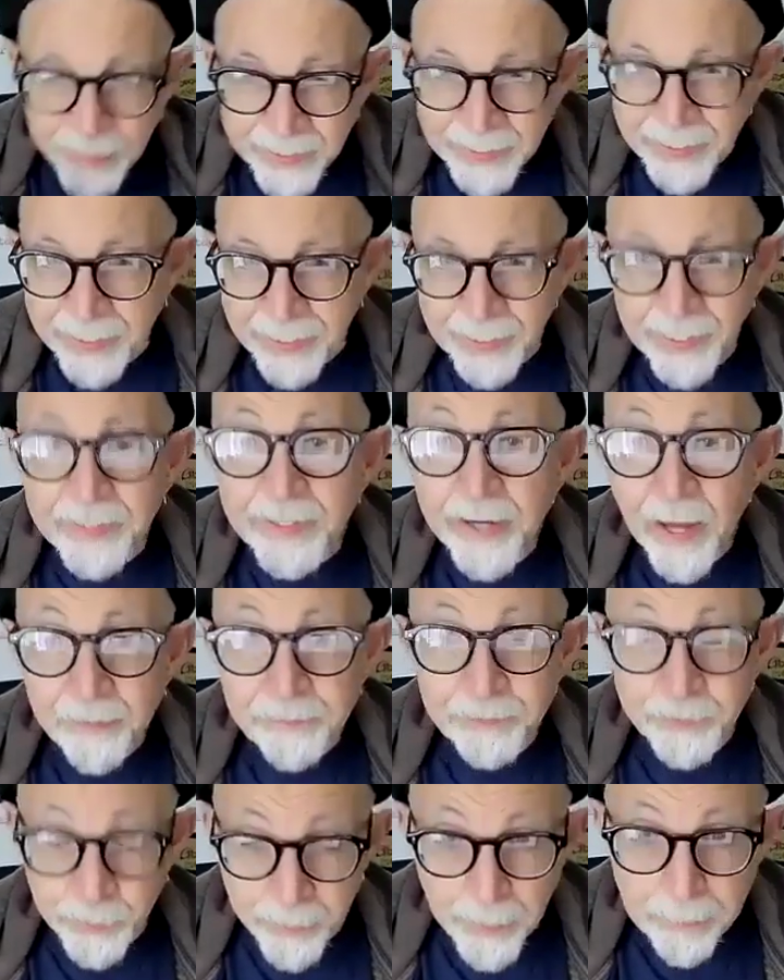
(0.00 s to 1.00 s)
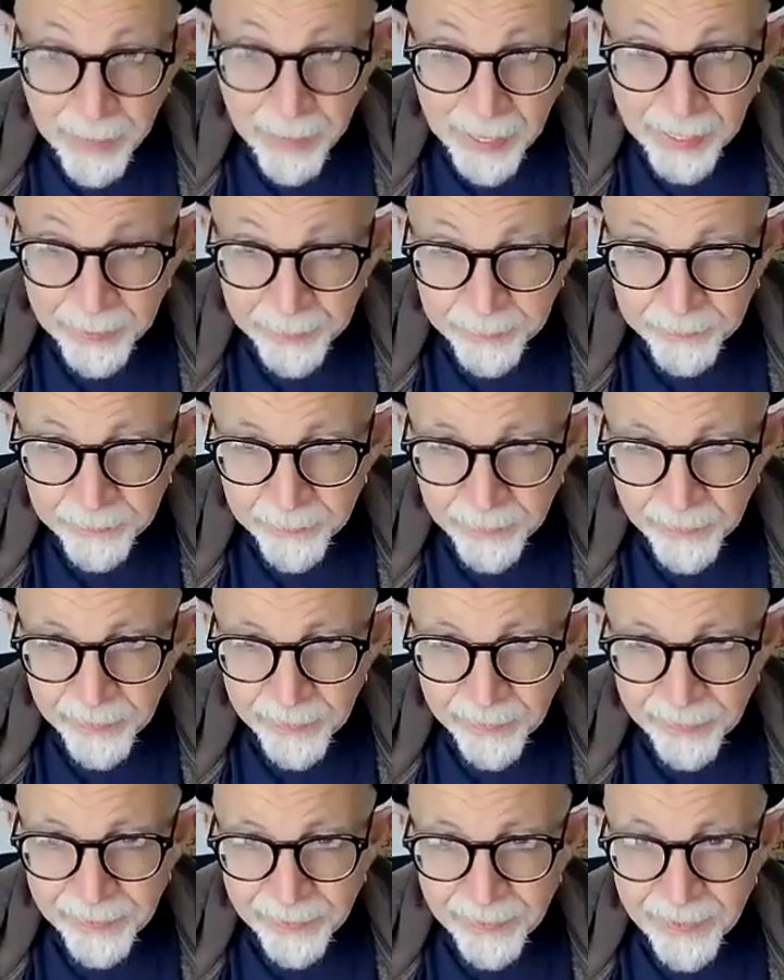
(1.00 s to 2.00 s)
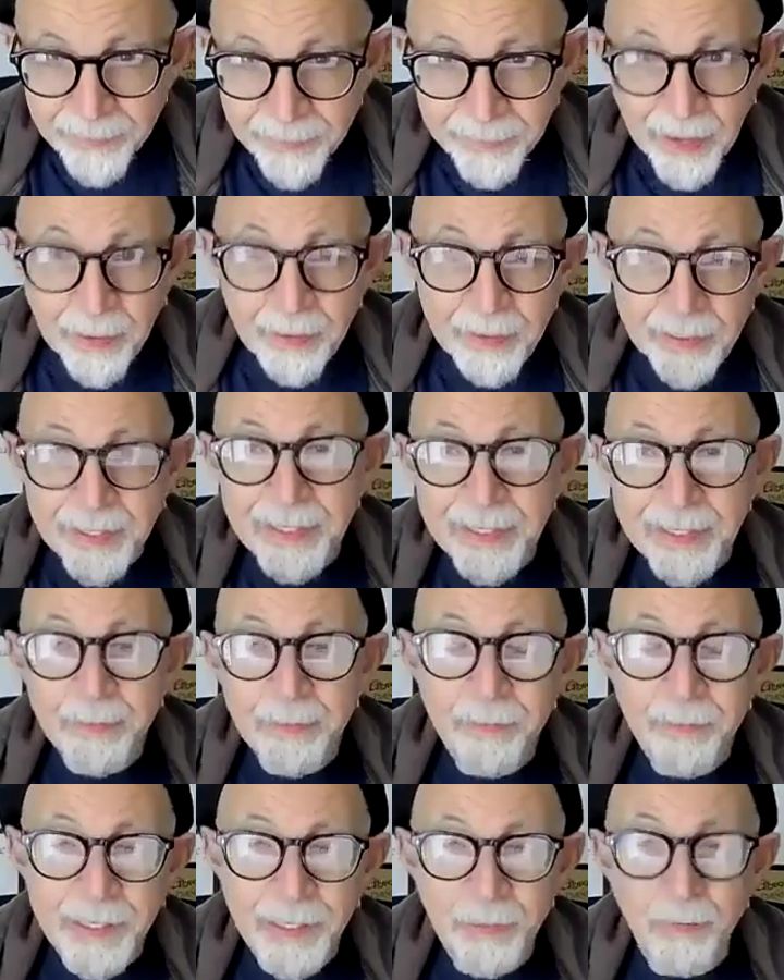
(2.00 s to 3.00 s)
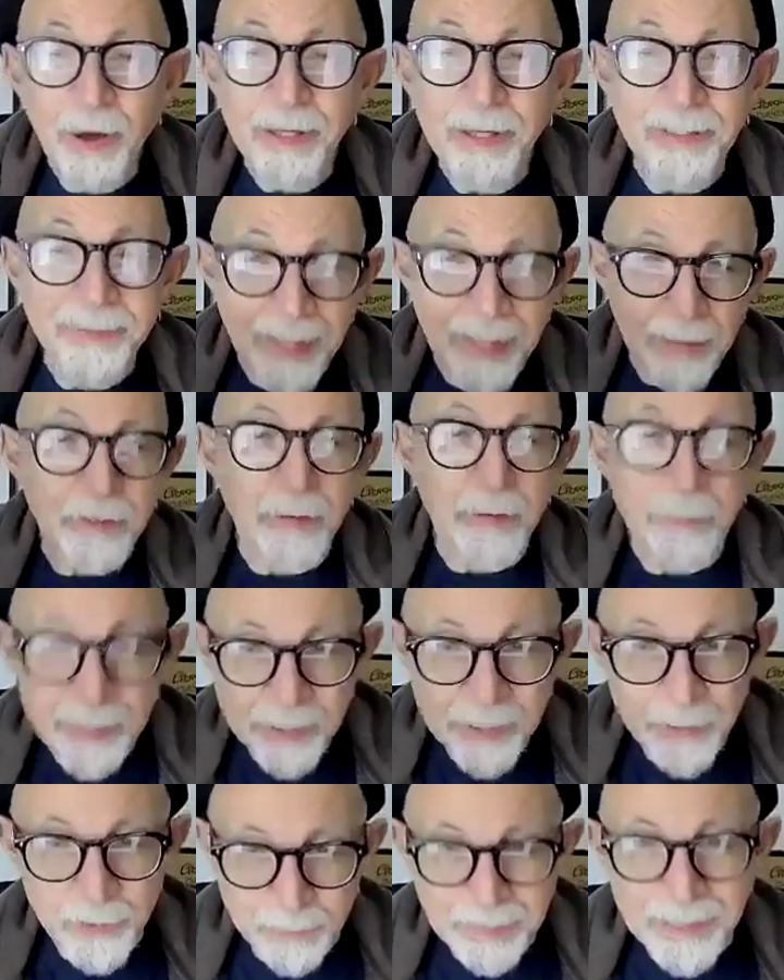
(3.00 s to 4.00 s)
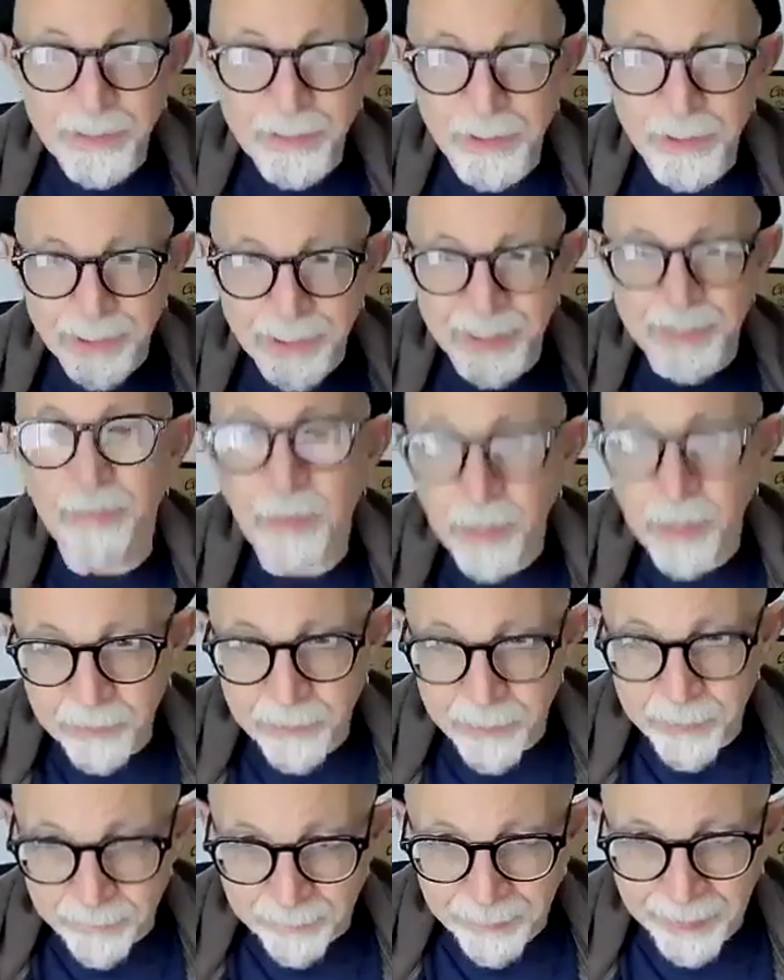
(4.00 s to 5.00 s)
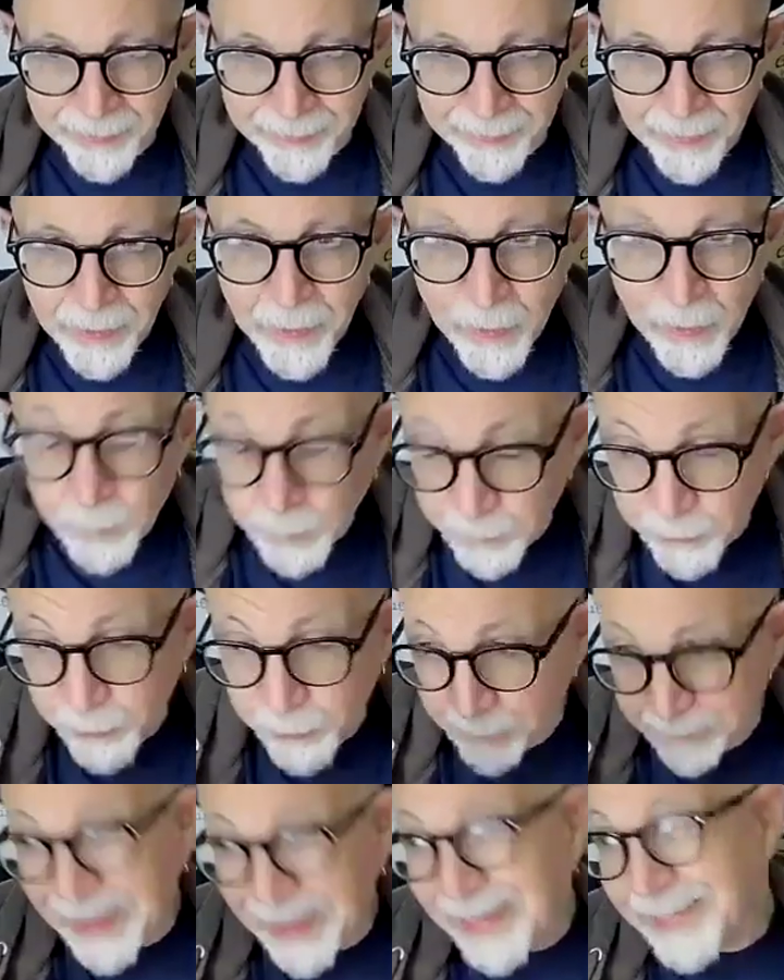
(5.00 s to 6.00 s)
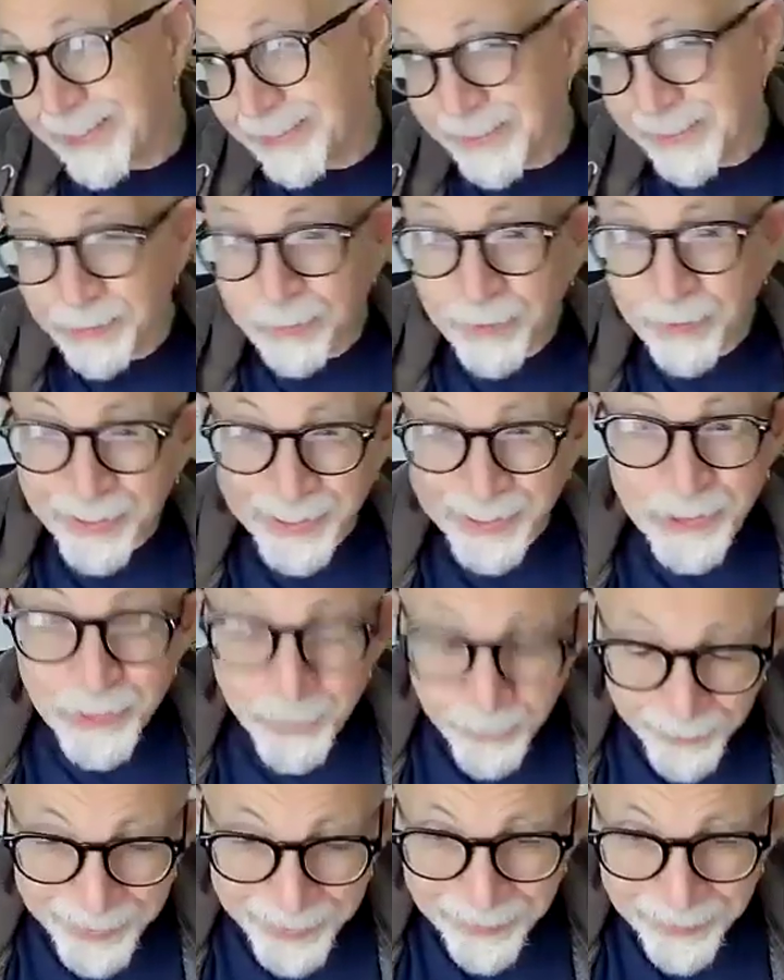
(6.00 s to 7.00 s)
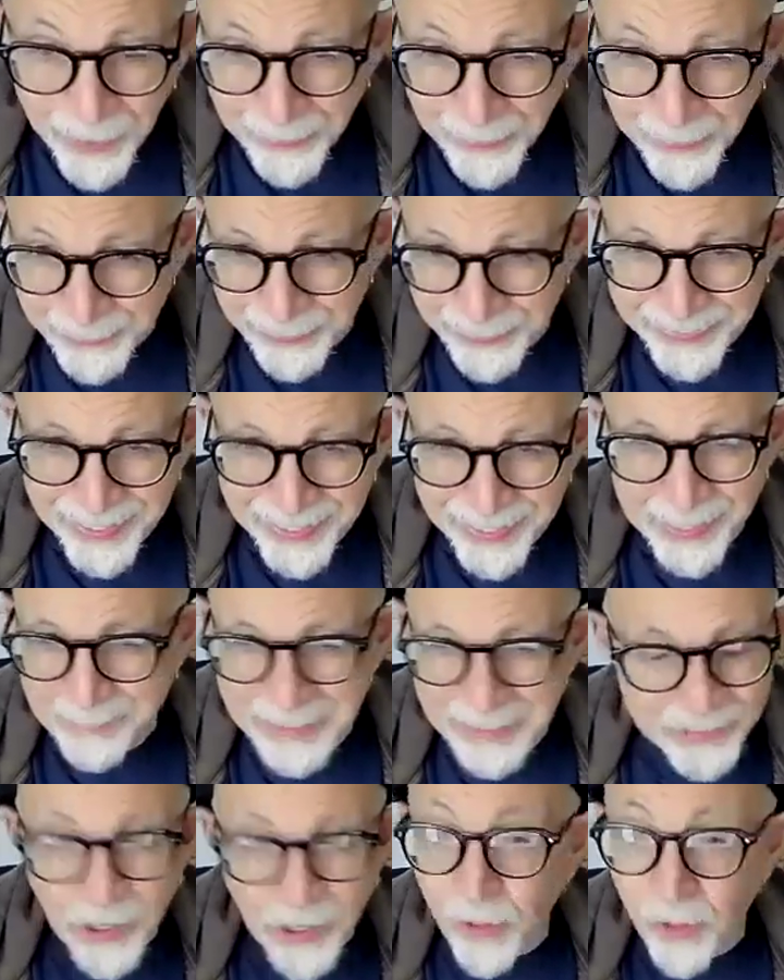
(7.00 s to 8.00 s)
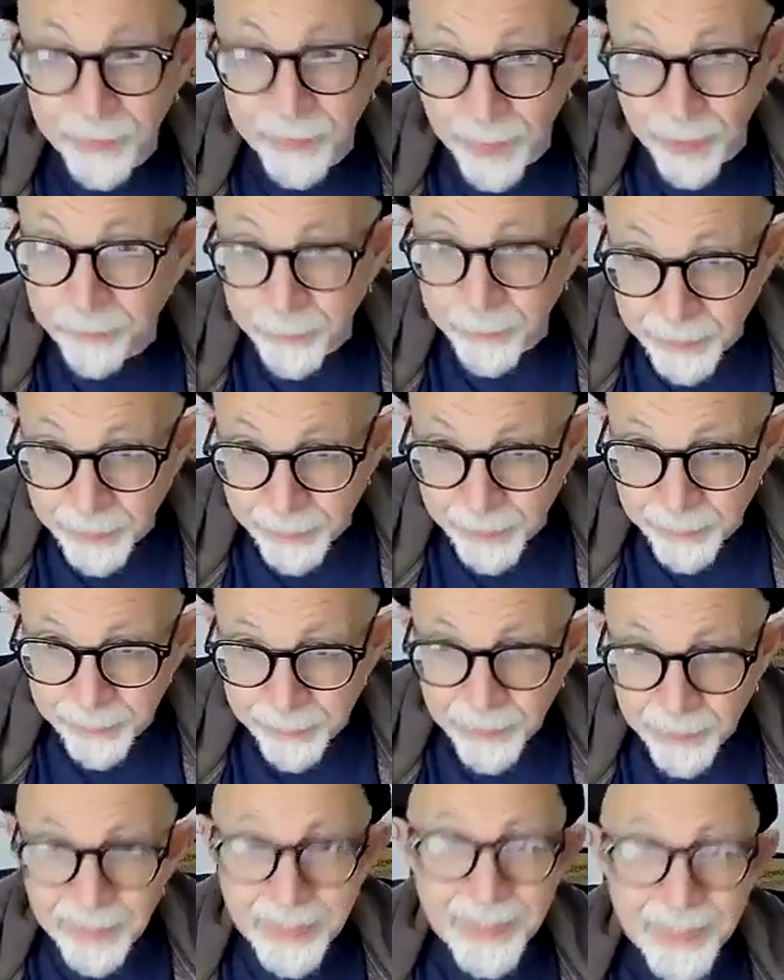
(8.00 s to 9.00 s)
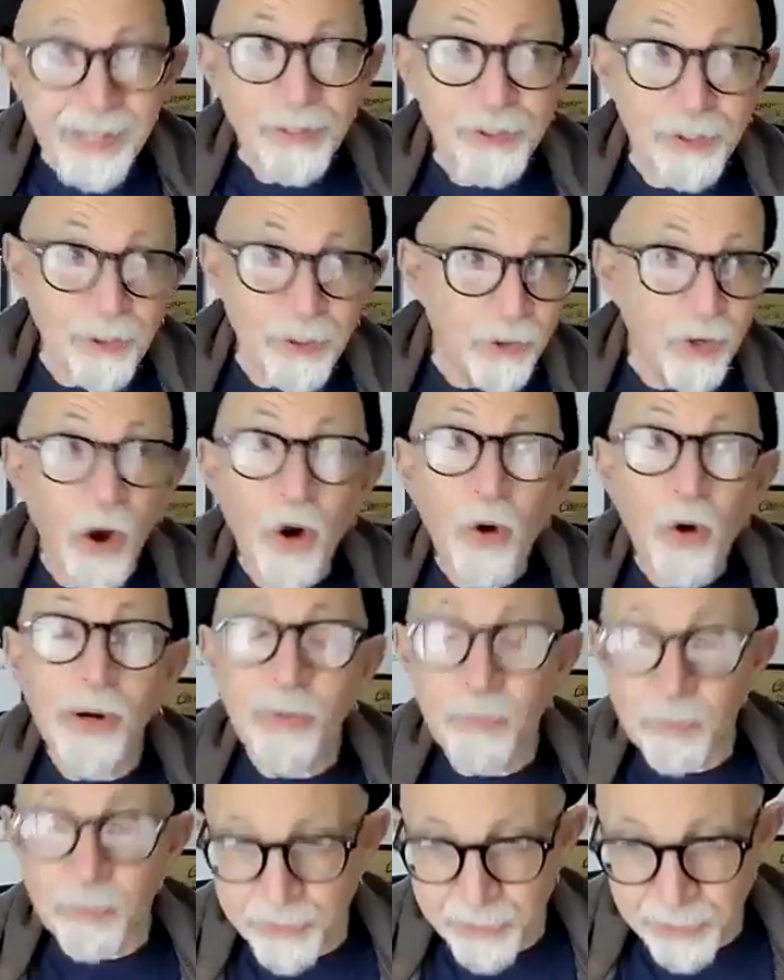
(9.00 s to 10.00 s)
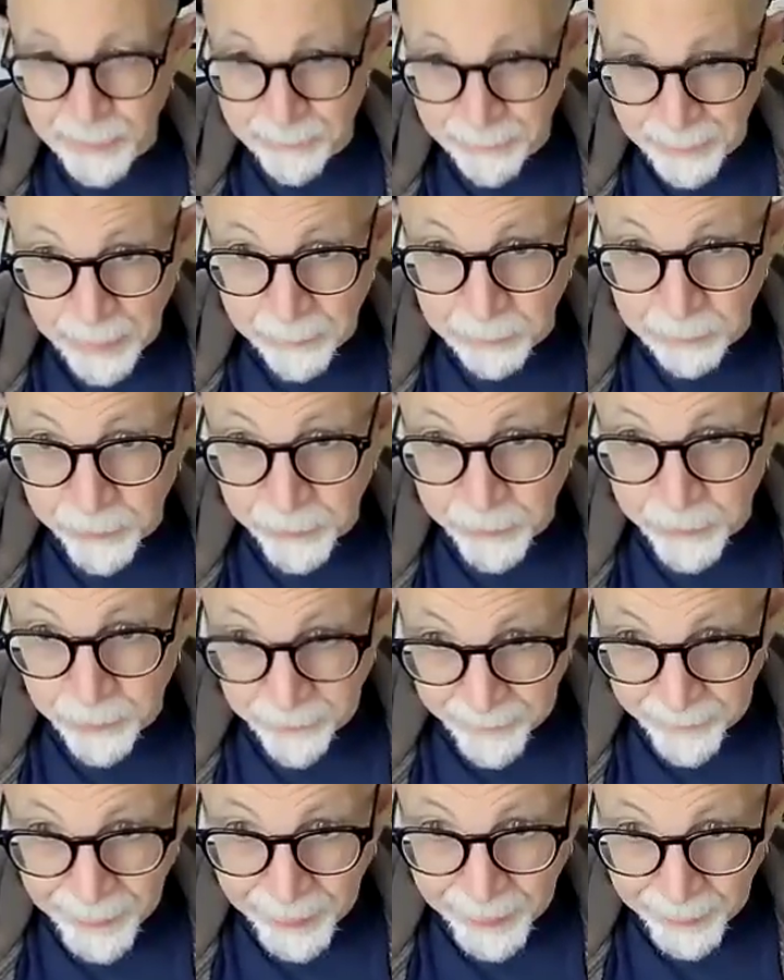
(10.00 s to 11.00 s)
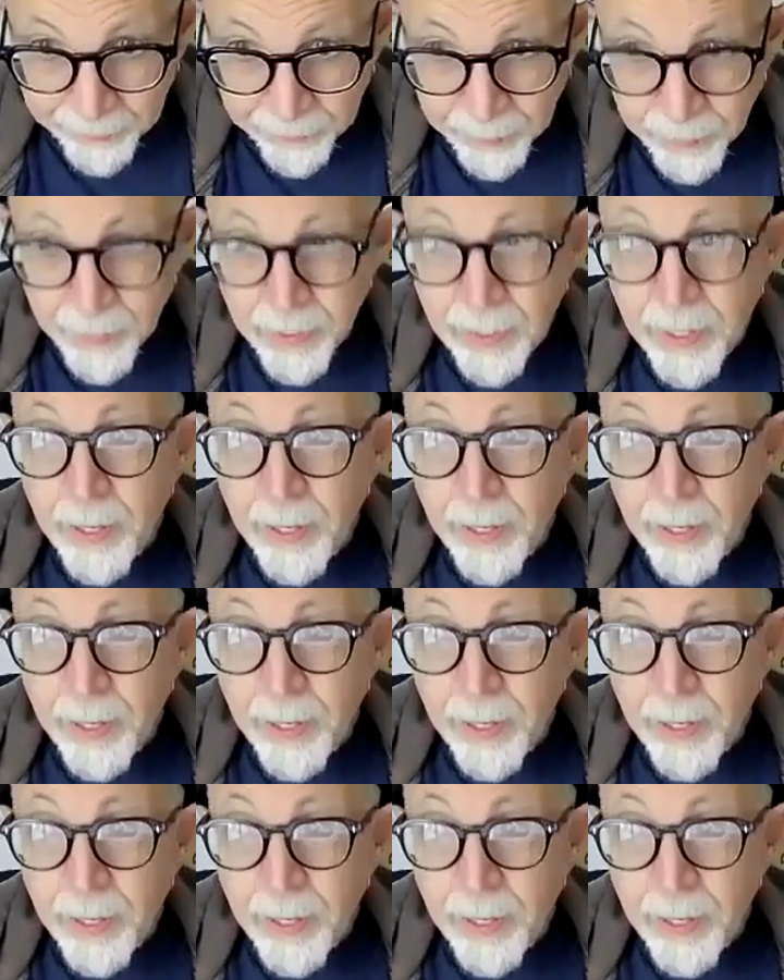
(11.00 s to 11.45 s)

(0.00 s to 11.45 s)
bringing enough to the band. He wanted them to bring as much as he brought to the band, which is basically working 24 hours a day. I mean, that's all he ever did. So no one was going to be able to do that.